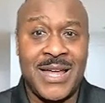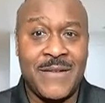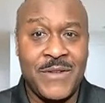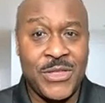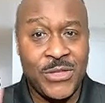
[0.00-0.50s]

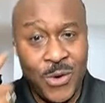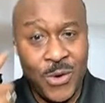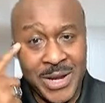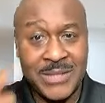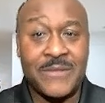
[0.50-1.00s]
Every
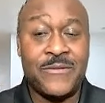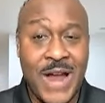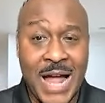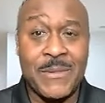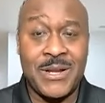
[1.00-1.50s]
thought is a
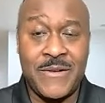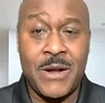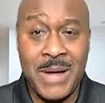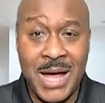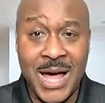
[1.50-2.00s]
fragment of
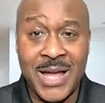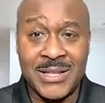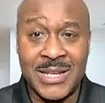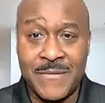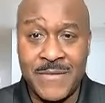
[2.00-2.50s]
our
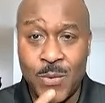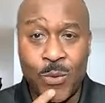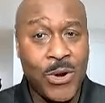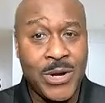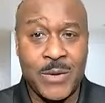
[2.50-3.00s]
mind, and every
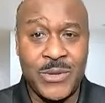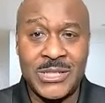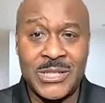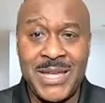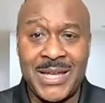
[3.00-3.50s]
word that we
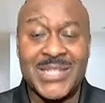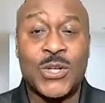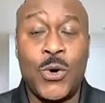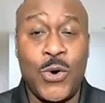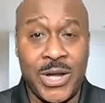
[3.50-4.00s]
speak is
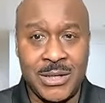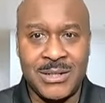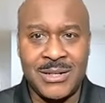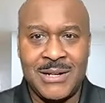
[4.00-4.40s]
coined.